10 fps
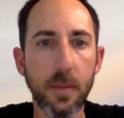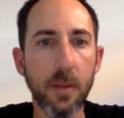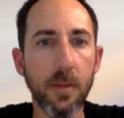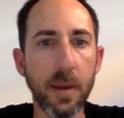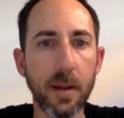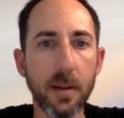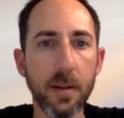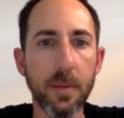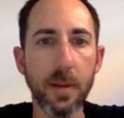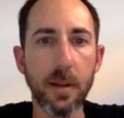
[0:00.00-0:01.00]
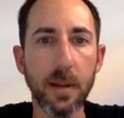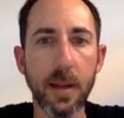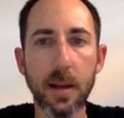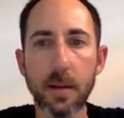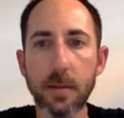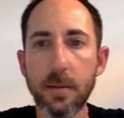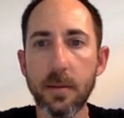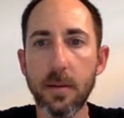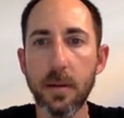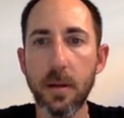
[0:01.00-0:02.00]
to make it a little bit cleaner,
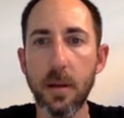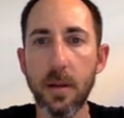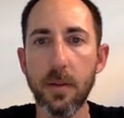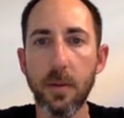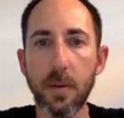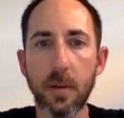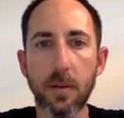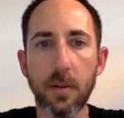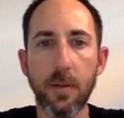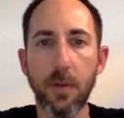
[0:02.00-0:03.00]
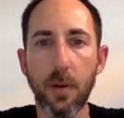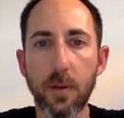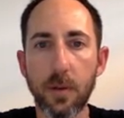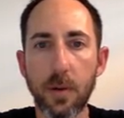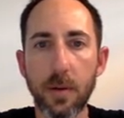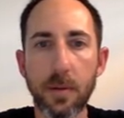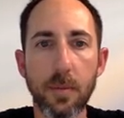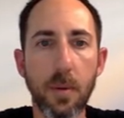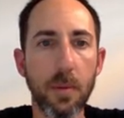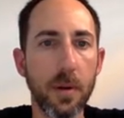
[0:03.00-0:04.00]
so we can sort of focus on
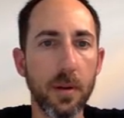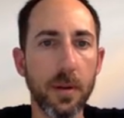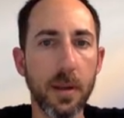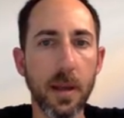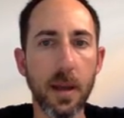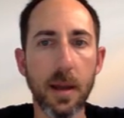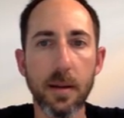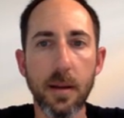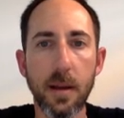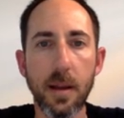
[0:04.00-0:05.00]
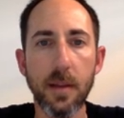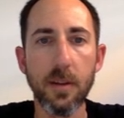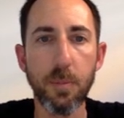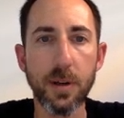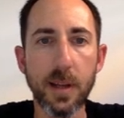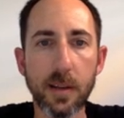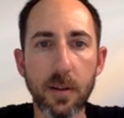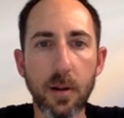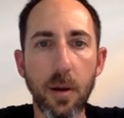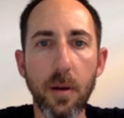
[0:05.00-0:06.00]
what we're looking at. This protected
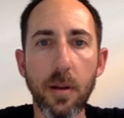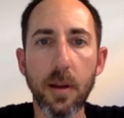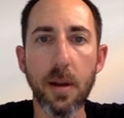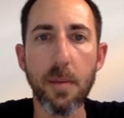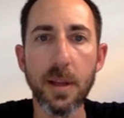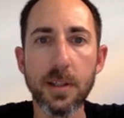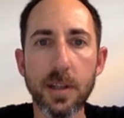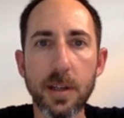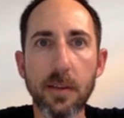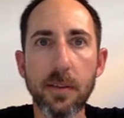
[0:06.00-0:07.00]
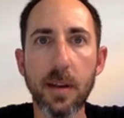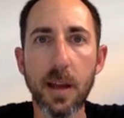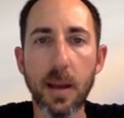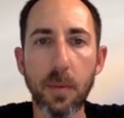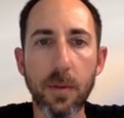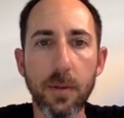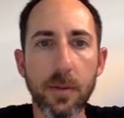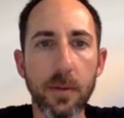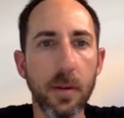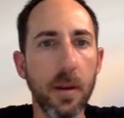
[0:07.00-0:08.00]
low, like I mentioned yesterday,
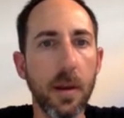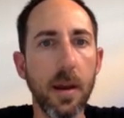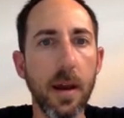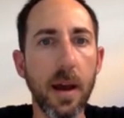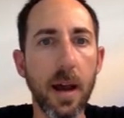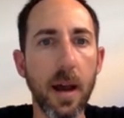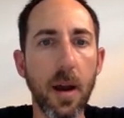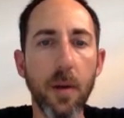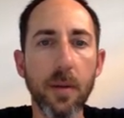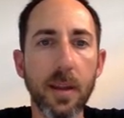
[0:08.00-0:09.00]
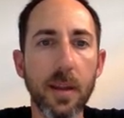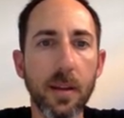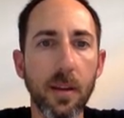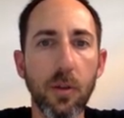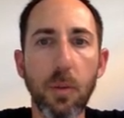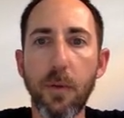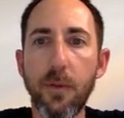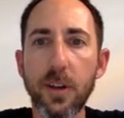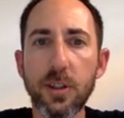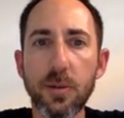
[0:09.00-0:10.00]
was only like a
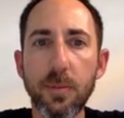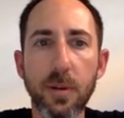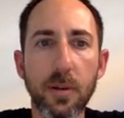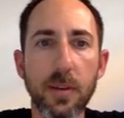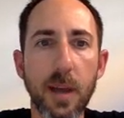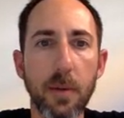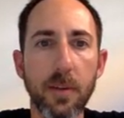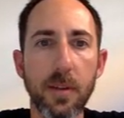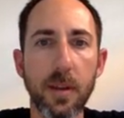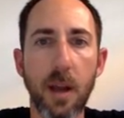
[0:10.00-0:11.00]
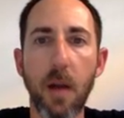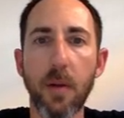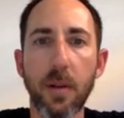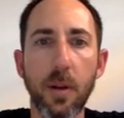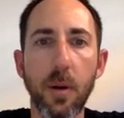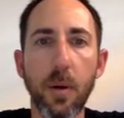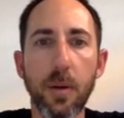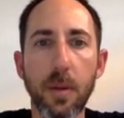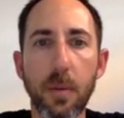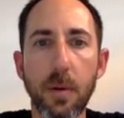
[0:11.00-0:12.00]
superficial, because that was the current low
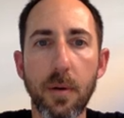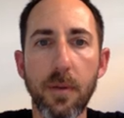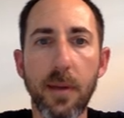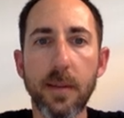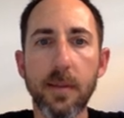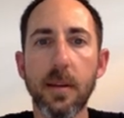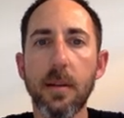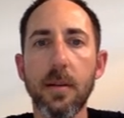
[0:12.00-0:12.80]
that we were facing,